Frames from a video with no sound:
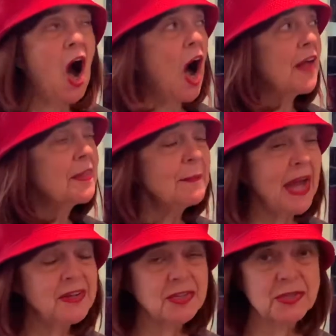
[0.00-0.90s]
on the
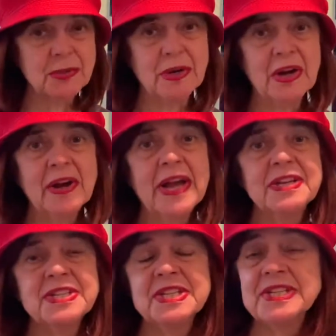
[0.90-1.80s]
magic square,
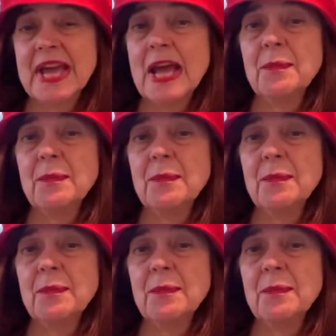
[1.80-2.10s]
and today